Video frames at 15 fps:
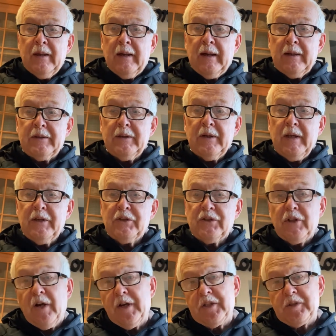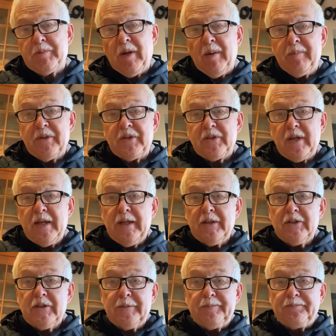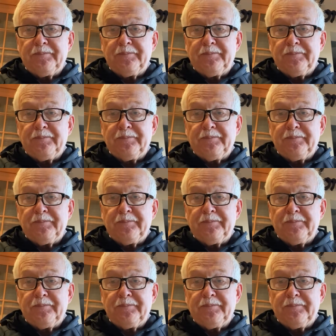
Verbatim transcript: Uh, today's thought is about mistakes.